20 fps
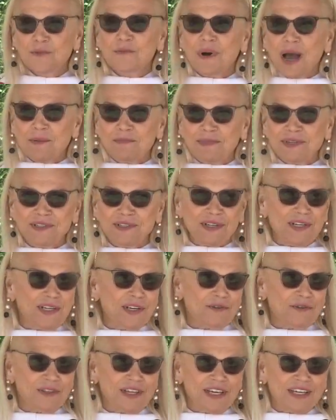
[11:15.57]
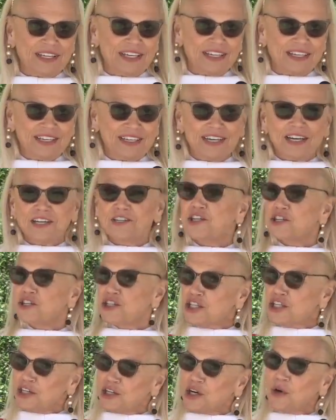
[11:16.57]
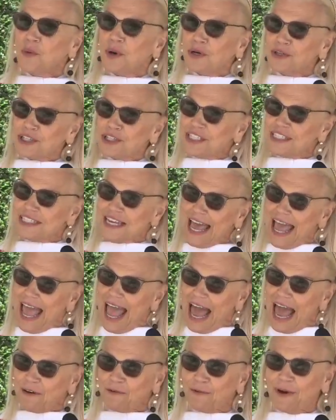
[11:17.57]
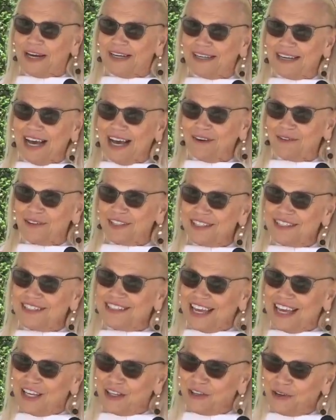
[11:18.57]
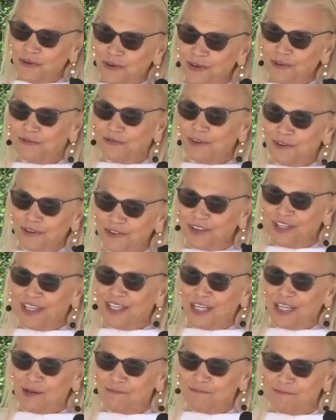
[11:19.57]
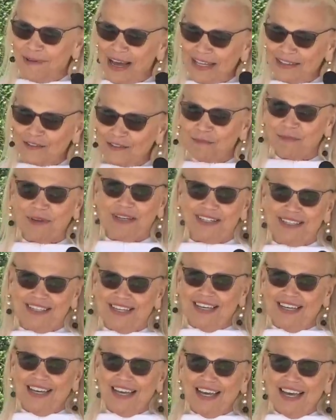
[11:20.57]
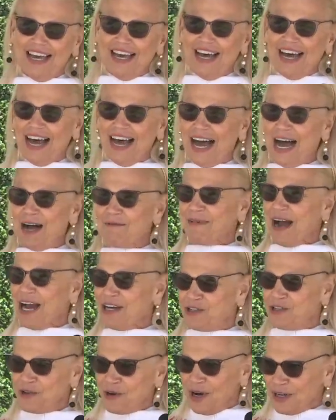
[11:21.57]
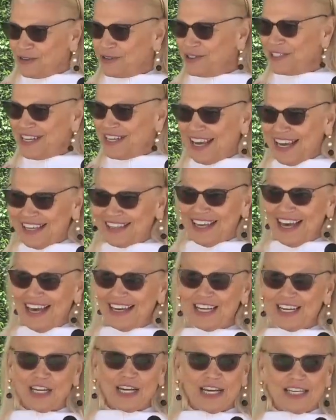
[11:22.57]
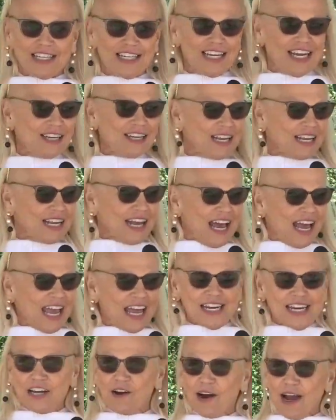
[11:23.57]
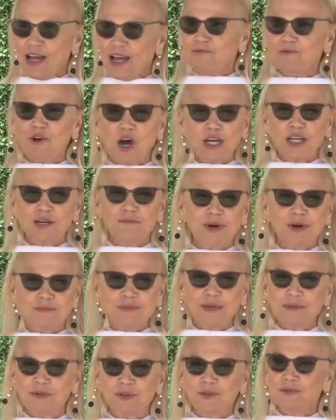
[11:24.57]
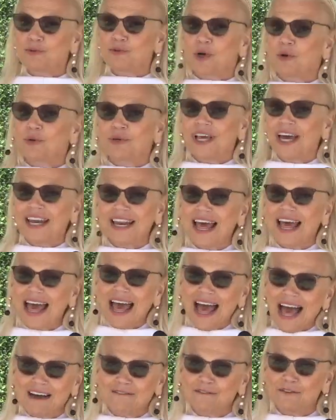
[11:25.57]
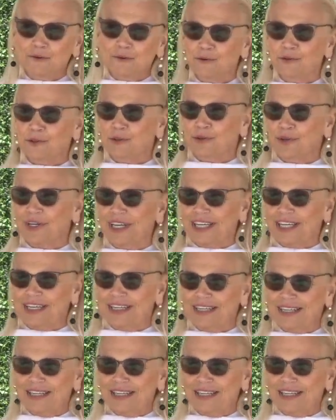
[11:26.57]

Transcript: might be sitting here thinking, does she know where she's at right now? This is a university commencement. I do understand that, and here I am talking about people who don't yet have your degree.